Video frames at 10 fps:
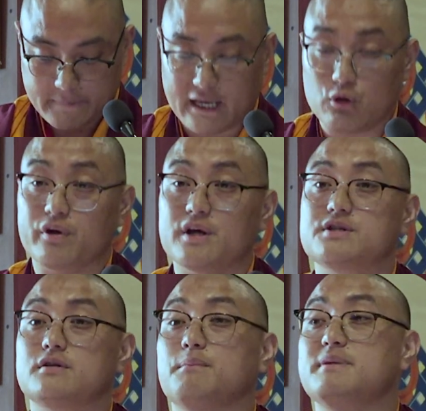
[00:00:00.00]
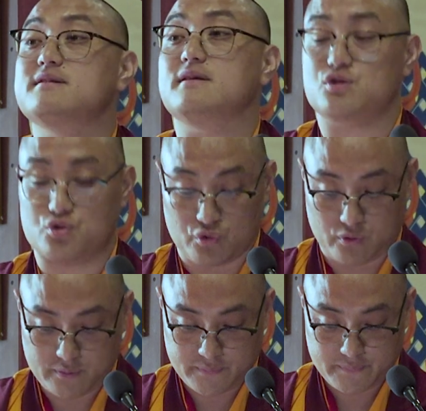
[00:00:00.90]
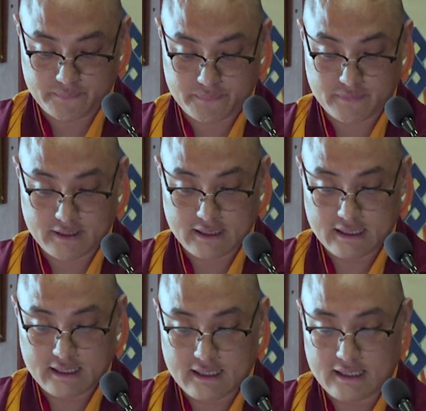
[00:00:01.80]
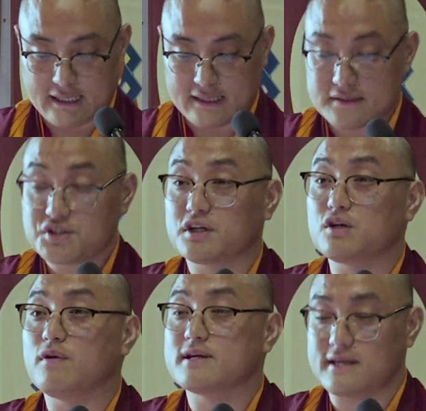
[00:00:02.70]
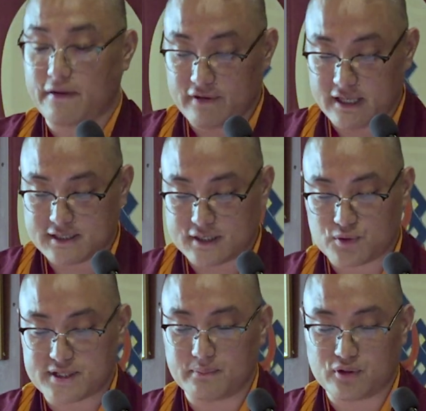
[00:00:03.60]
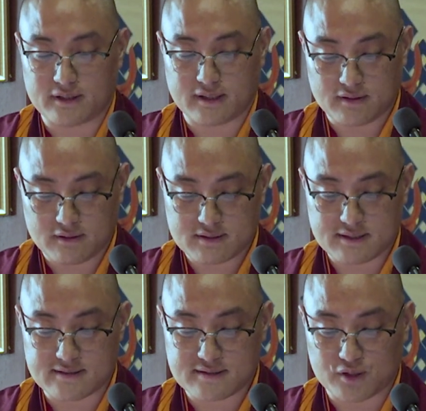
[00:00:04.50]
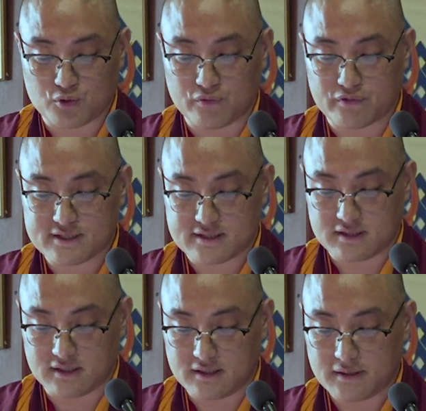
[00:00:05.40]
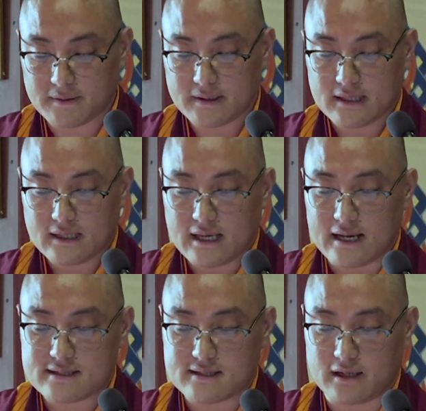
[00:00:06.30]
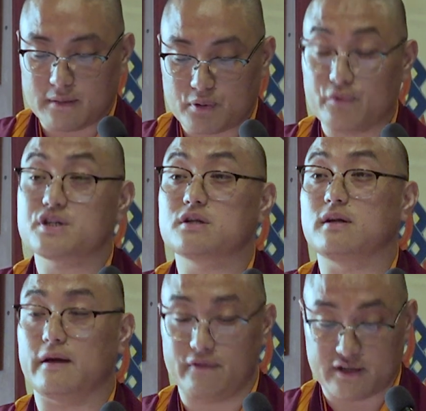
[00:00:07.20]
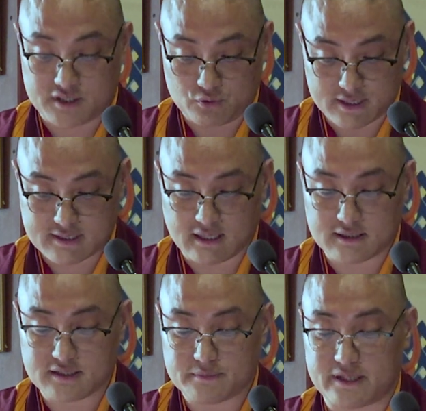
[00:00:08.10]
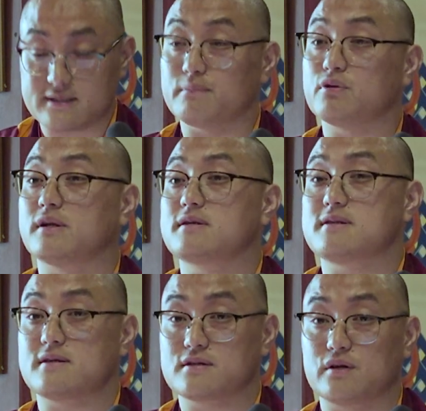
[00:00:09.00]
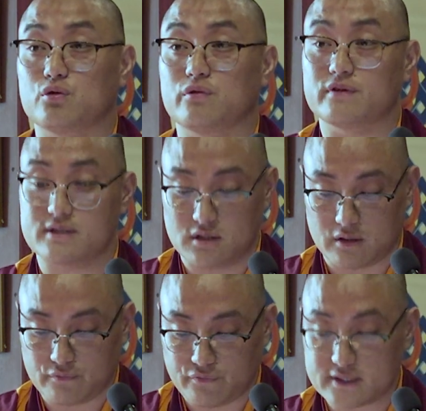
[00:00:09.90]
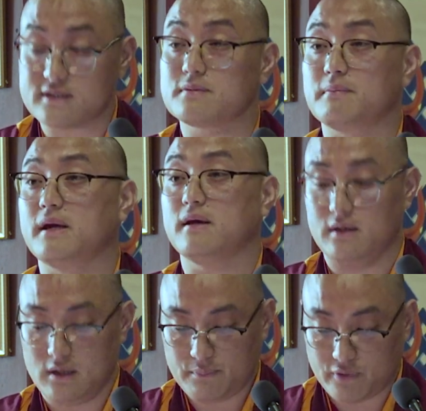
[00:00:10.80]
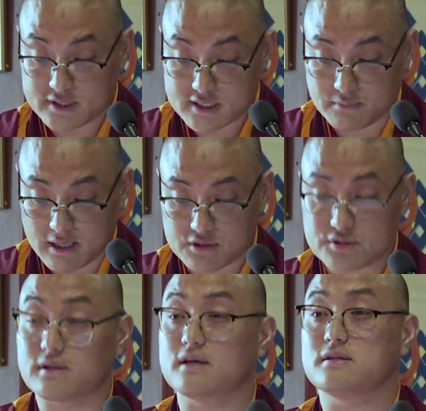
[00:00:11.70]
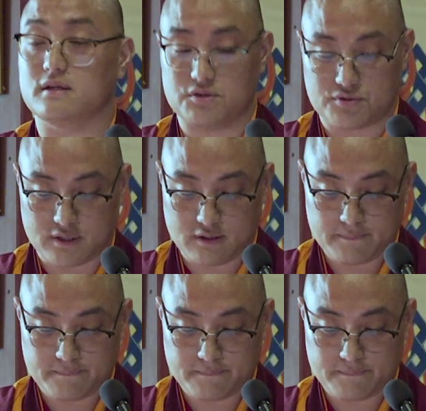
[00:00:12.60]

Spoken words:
allocation of business rule. And Sheda was affiliated to Sampuranan Sanskrit University, as a provisional affiliation was granted by Sampuranan Sanskrit University on 1st March 1983.